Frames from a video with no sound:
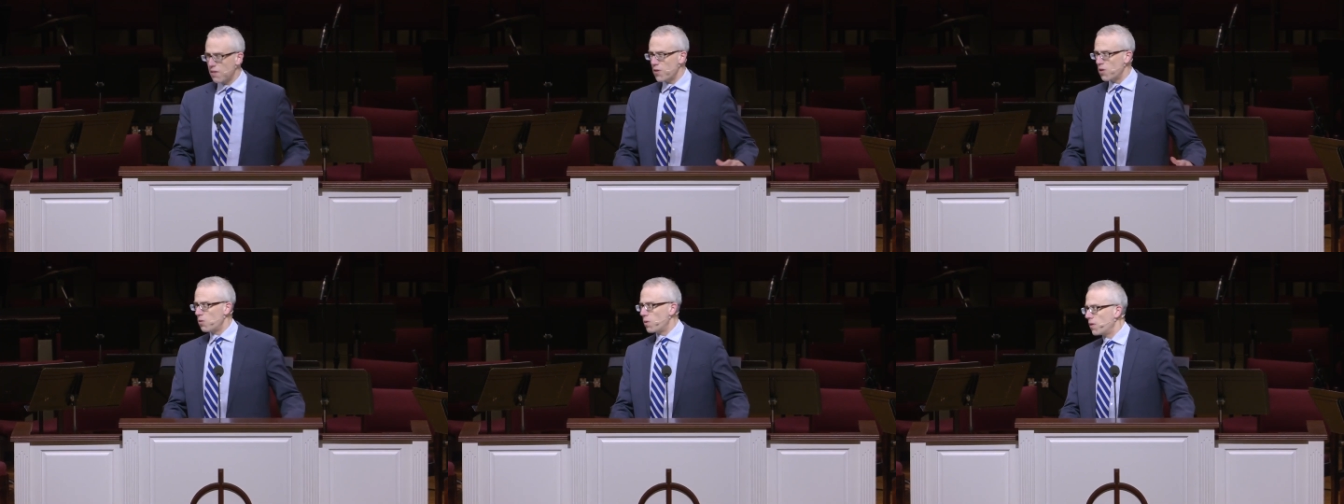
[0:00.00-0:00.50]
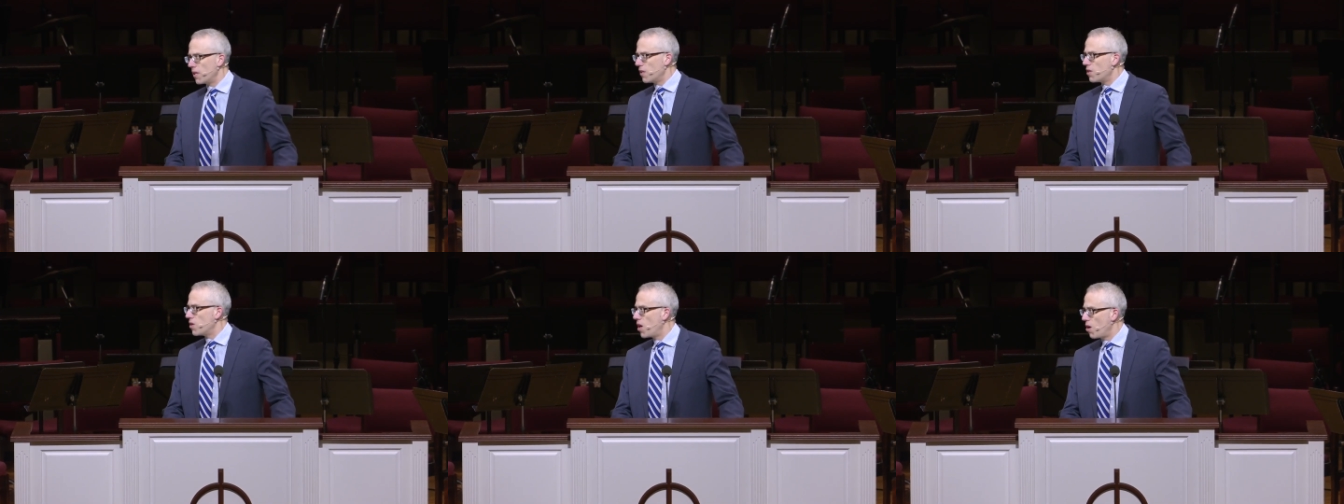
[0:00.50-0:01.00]
of you will
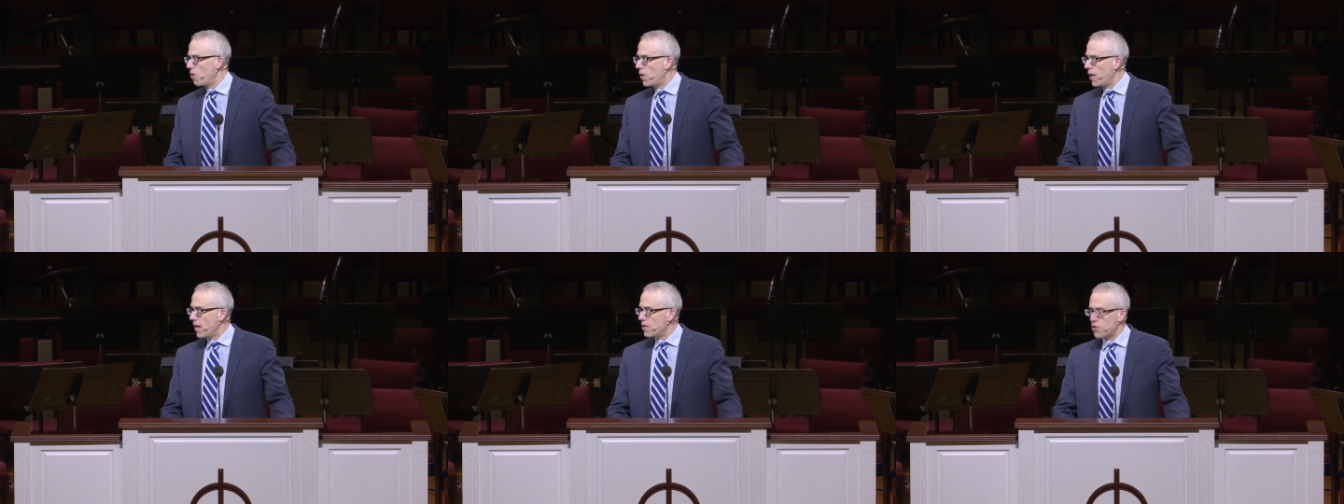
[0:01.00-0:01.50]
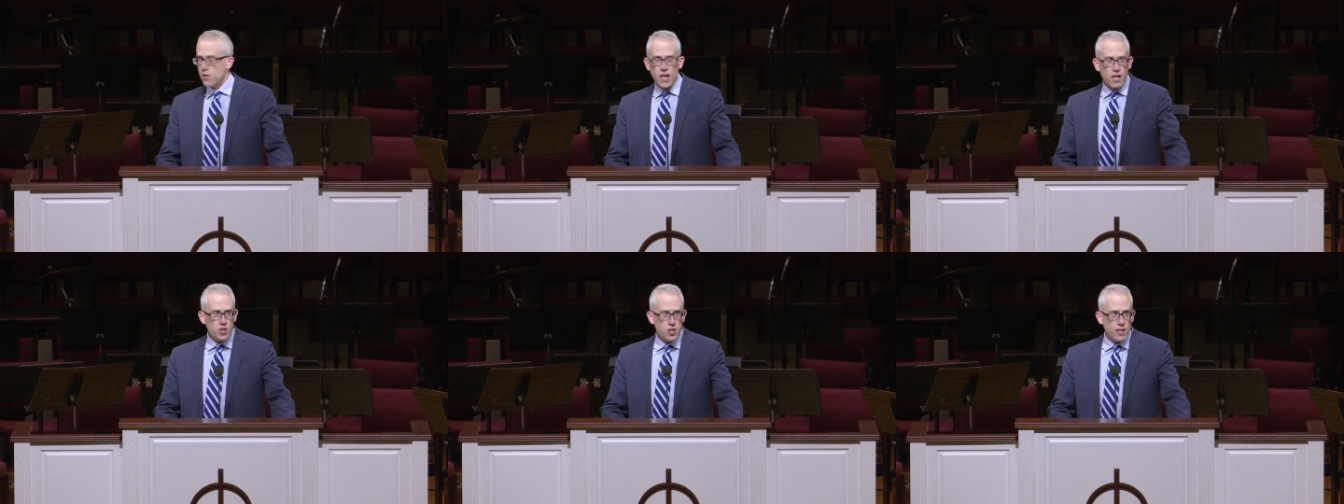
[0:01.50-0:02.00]
need no
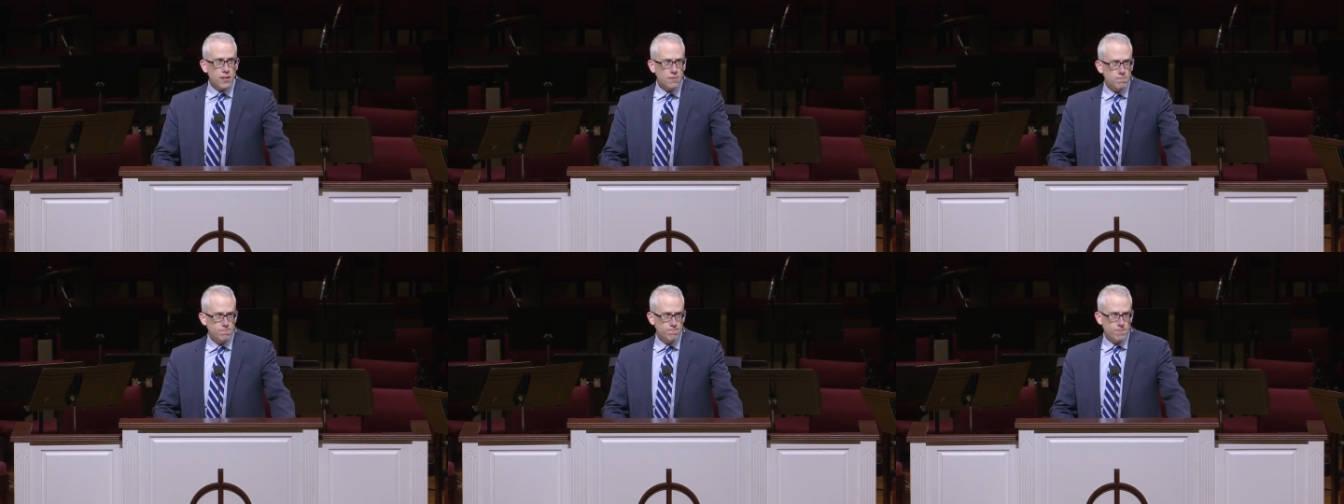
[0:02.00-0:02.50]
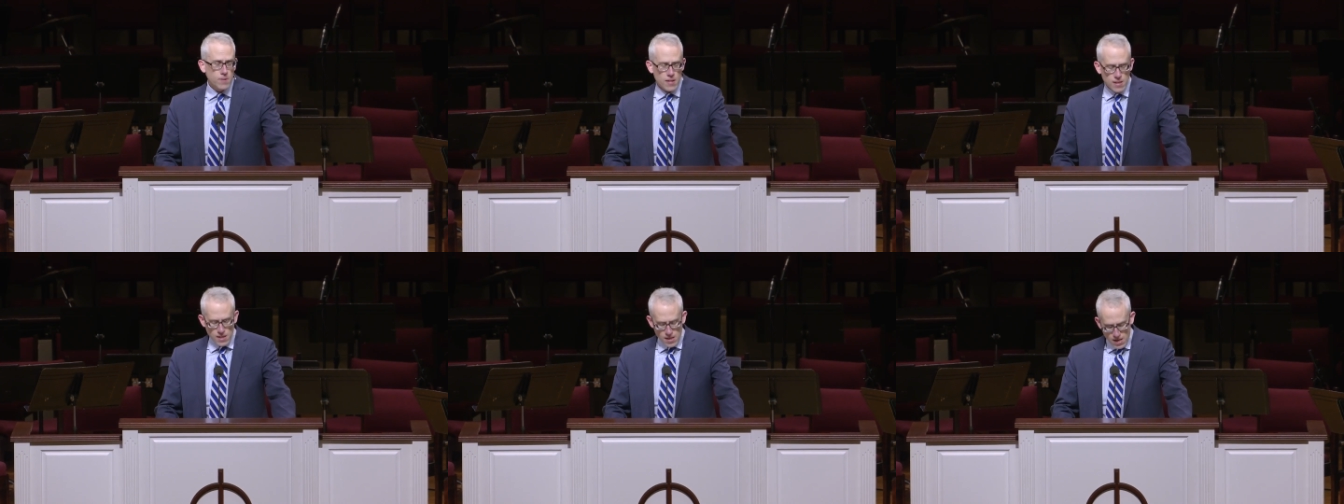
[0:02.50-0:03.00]
introduction.
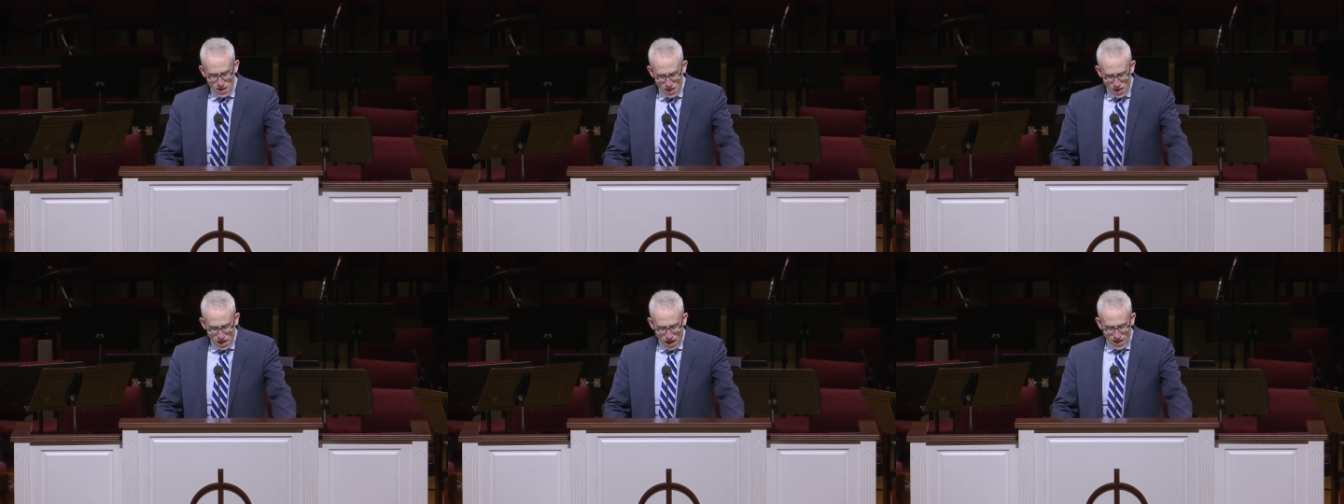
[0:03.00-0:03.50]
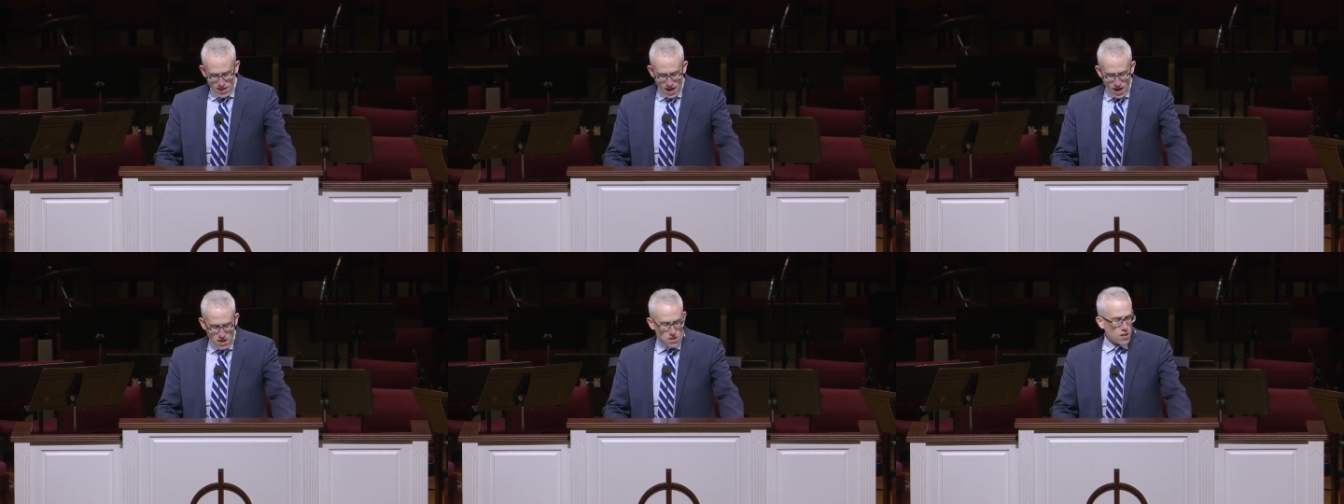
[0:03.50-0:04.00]
And
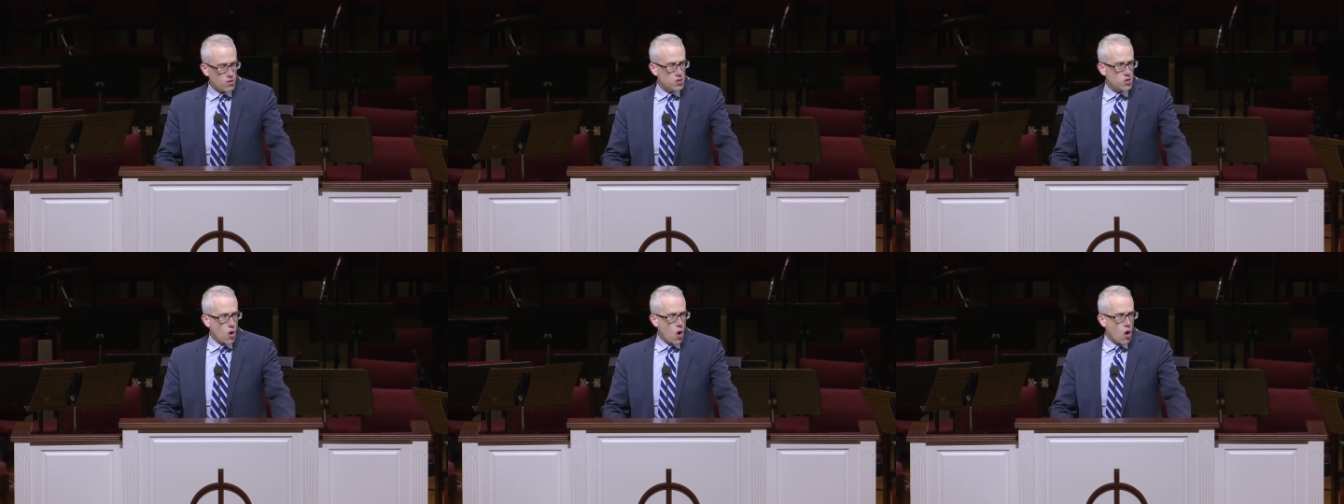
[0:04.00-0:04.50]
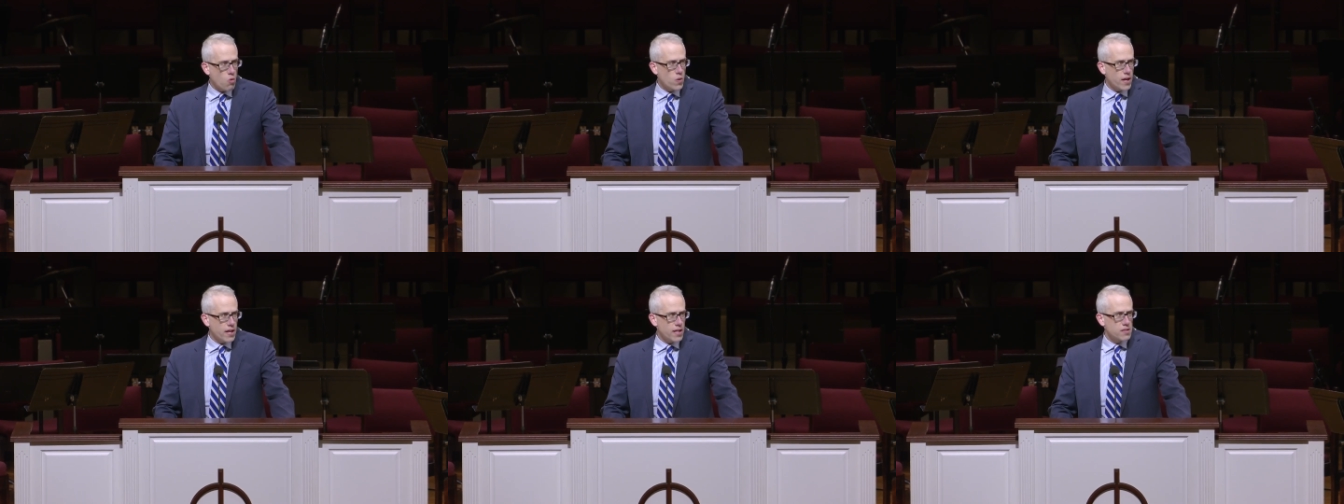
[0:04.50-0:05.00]
yet there is
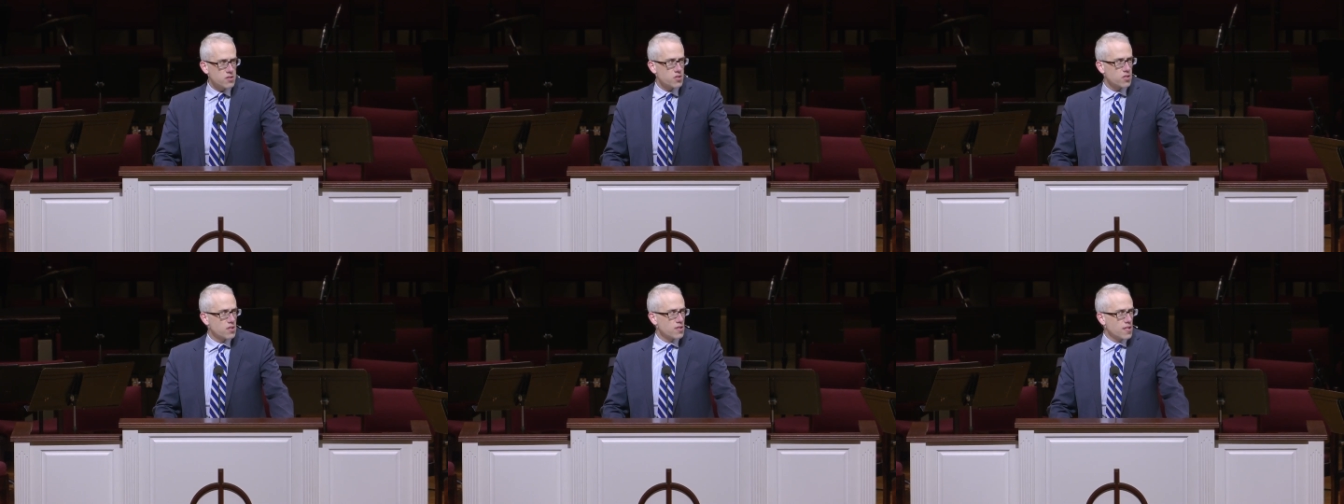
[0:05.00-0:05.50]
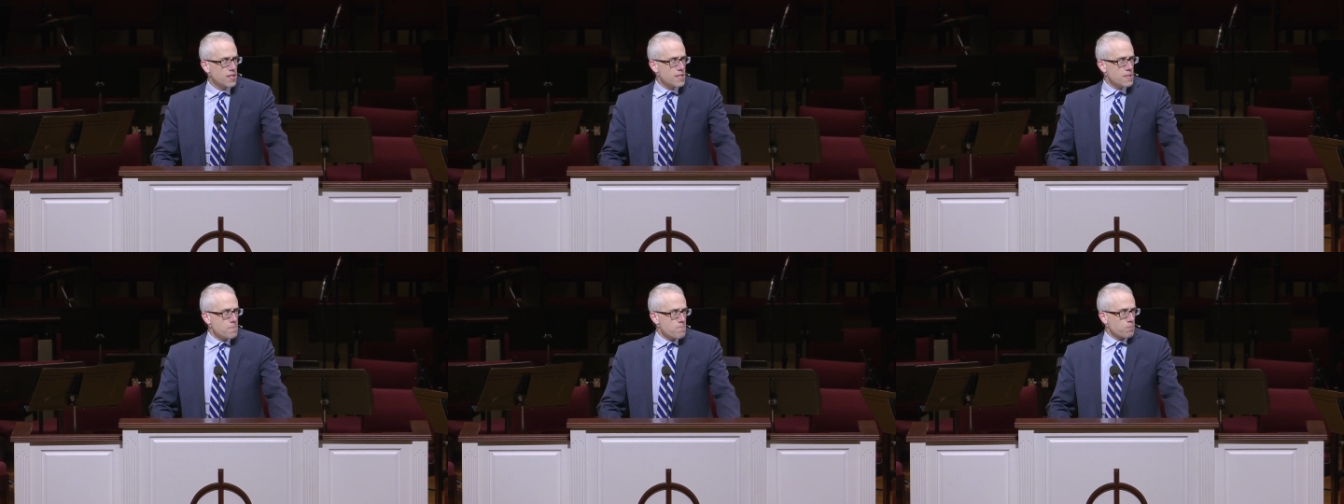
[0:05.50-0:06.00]
always
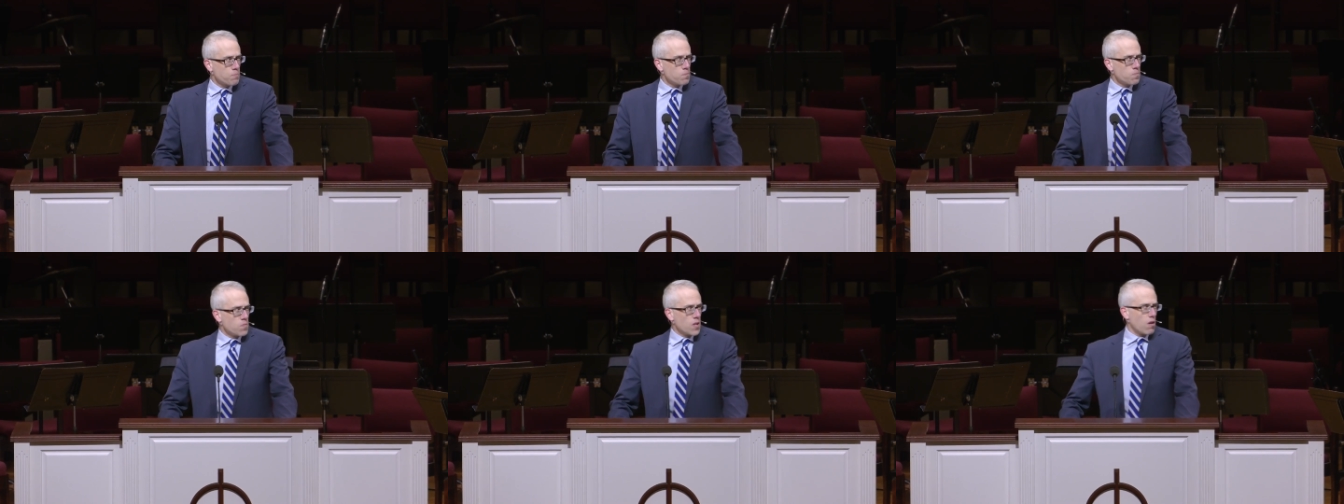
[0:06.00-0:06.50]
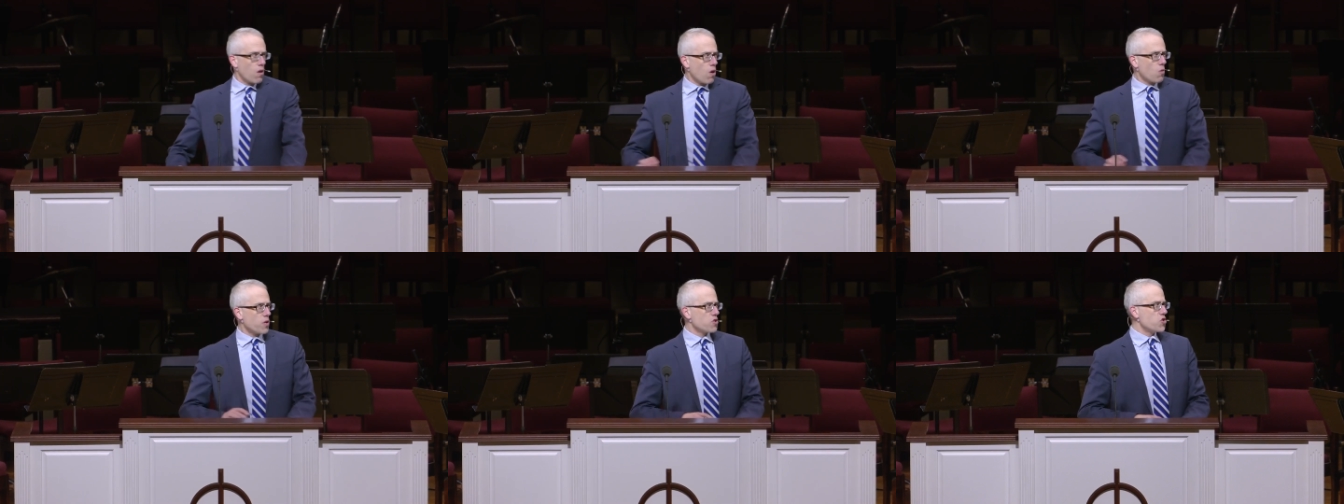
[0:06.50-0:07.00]
there are
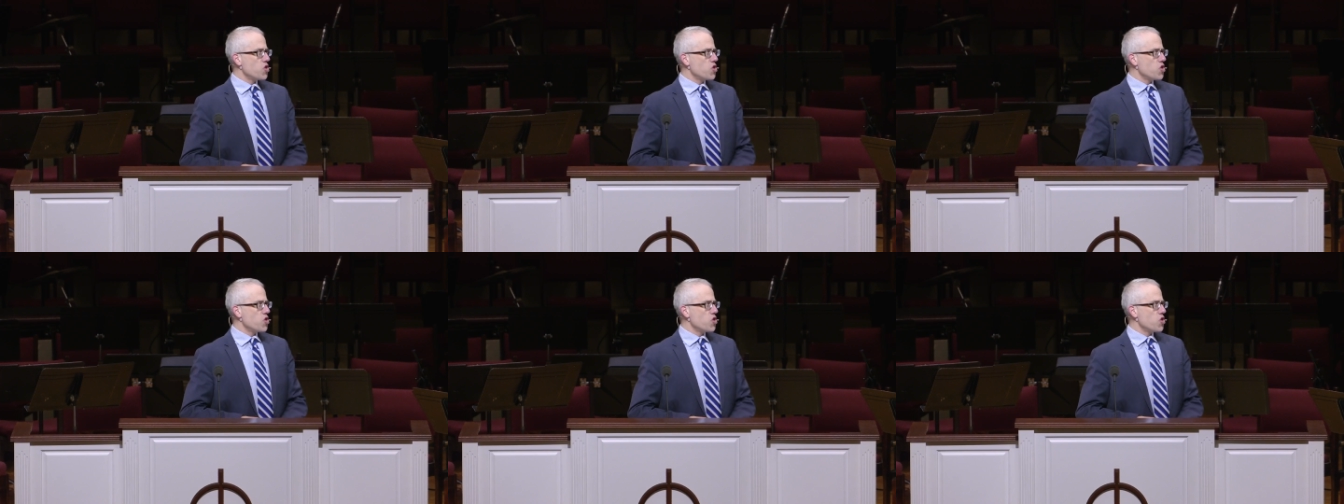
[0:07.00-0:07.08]
always